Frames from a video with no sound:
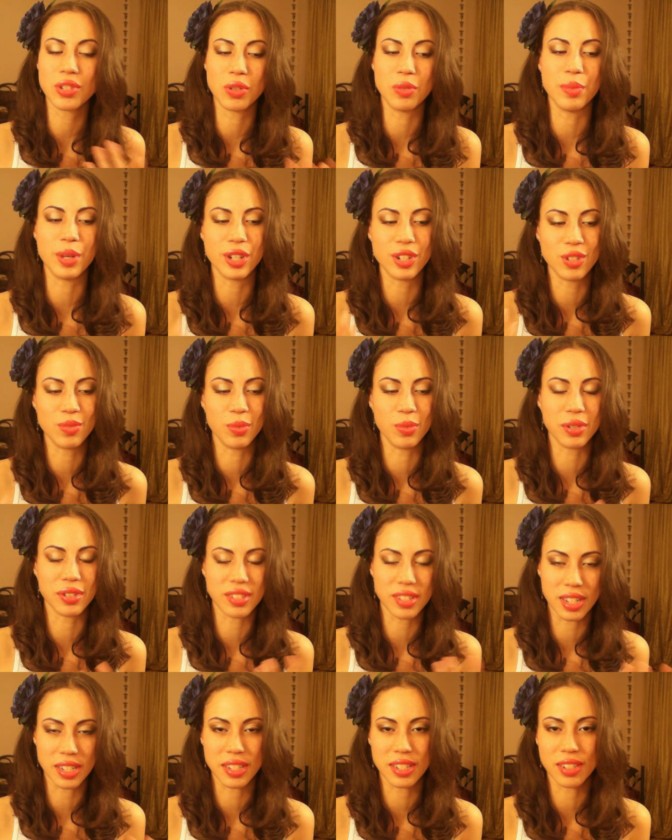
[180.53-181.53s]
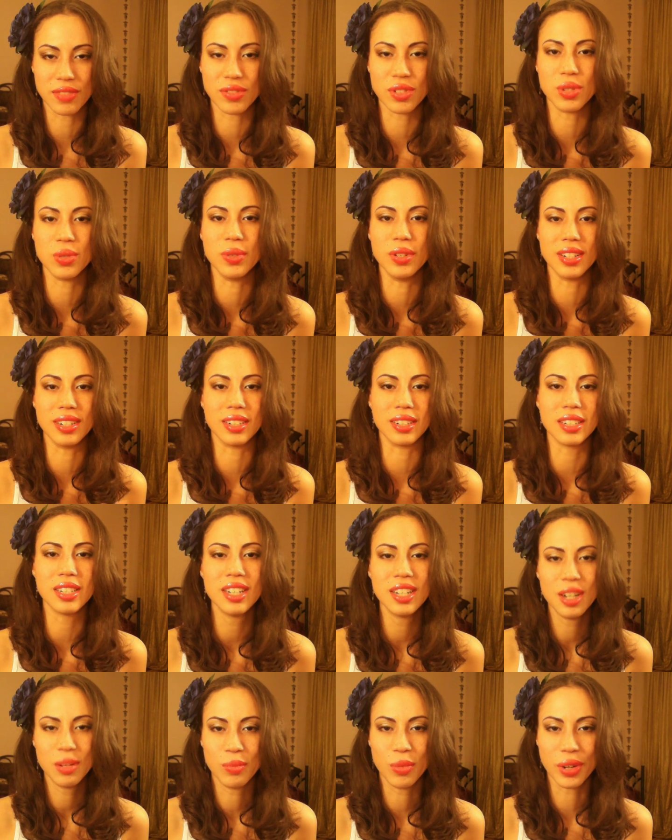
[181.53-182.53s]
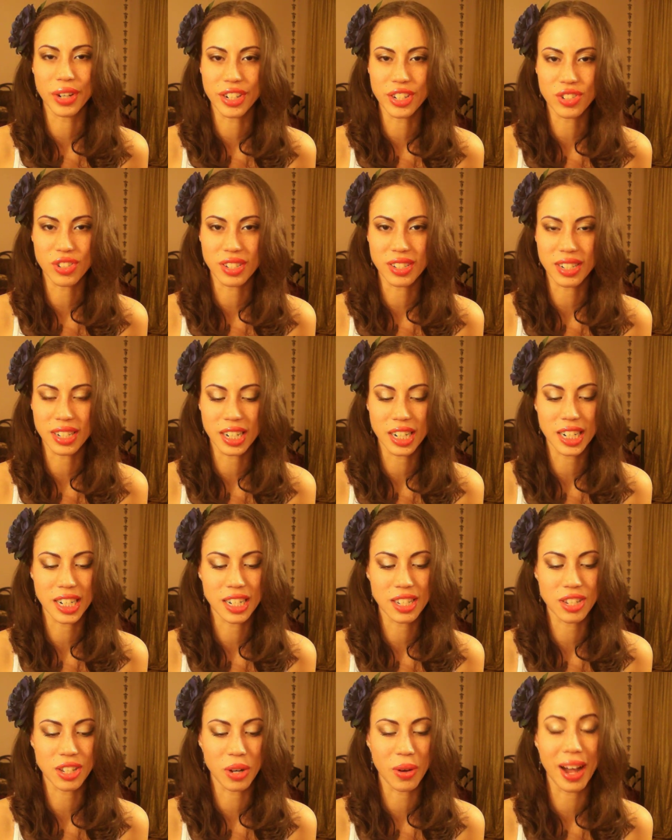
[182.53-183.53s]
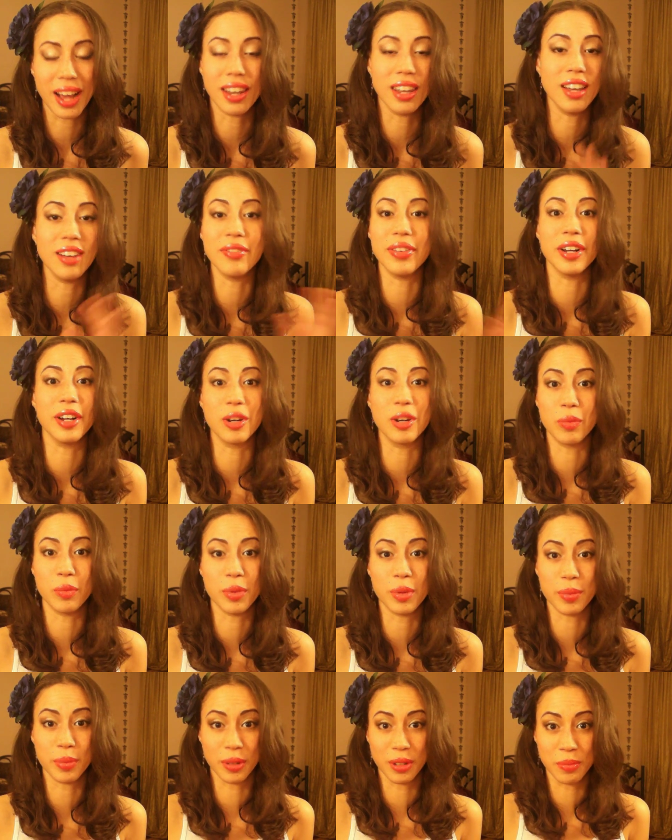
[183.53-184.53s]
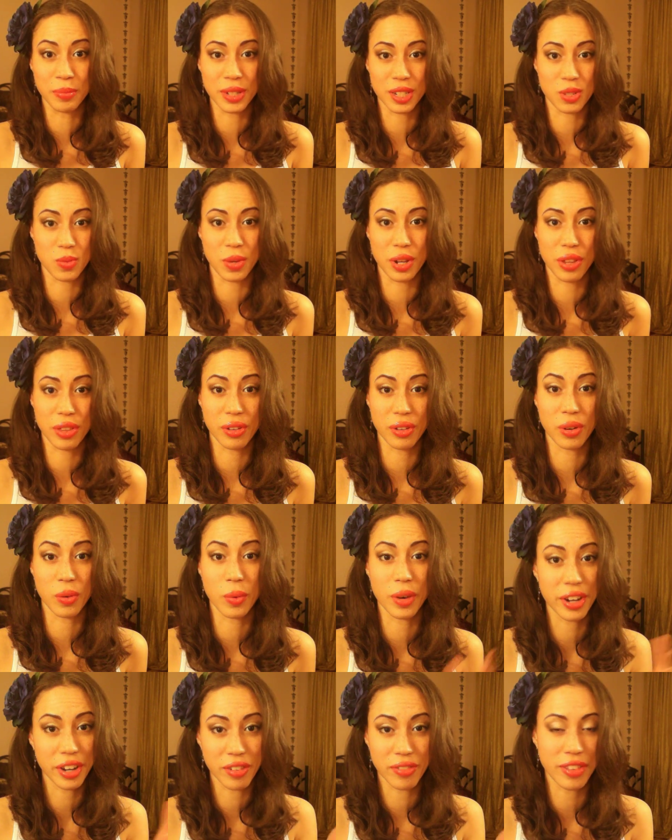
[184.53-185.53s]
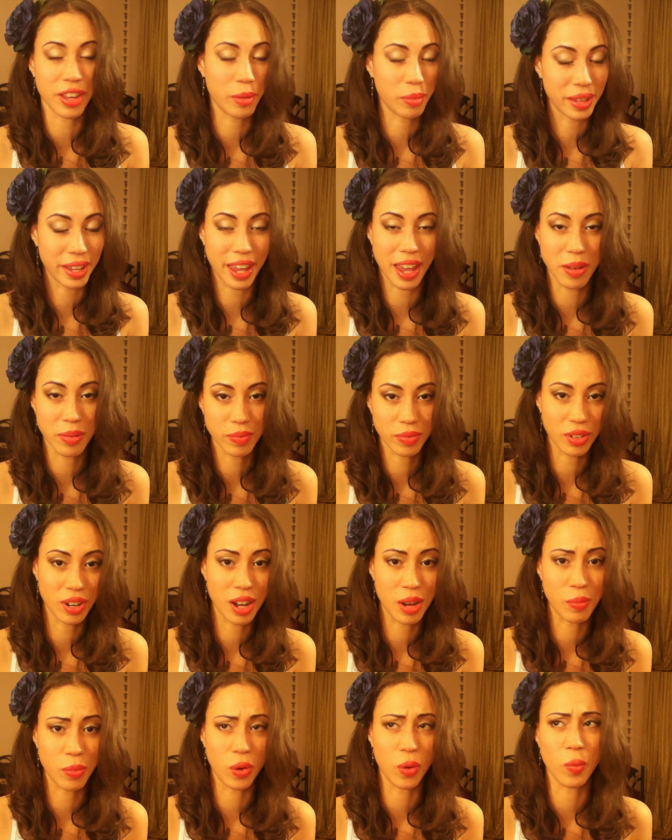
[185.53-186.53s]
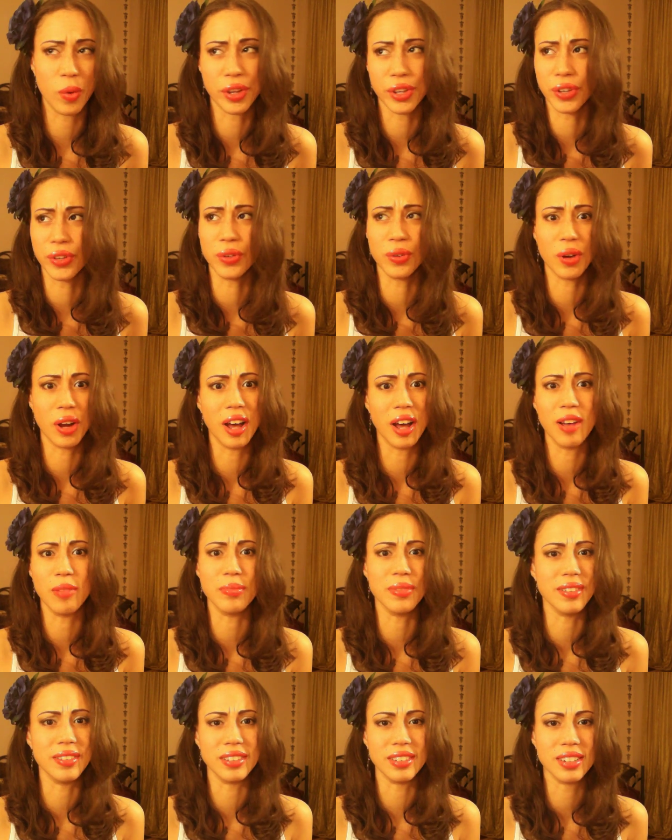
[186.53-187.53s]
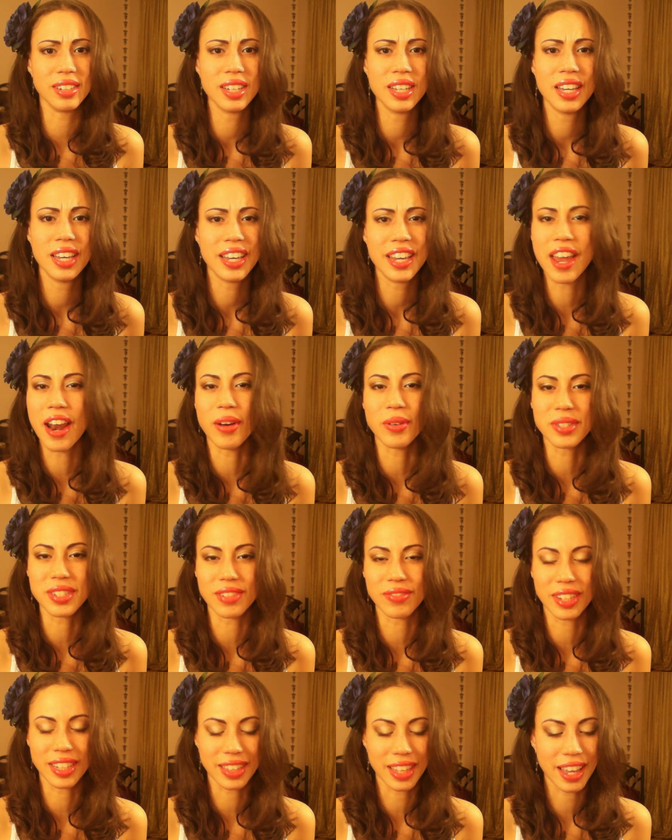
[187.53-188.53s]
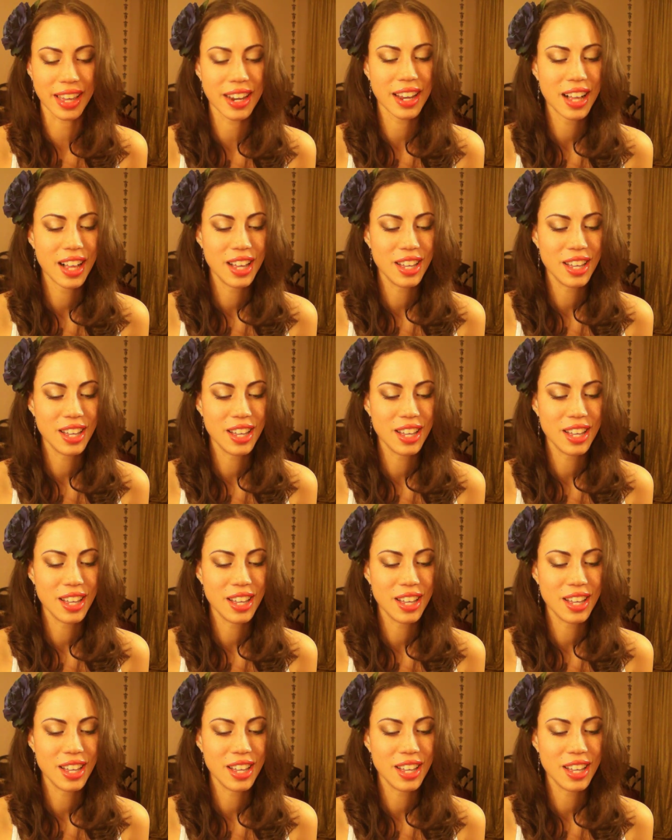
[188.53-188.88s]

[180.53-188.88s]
so it makes you more sensitive to it and more interested in it. So I love hearing what people are mixed with or where your family came from or where you grew up and, you know, stuff like that.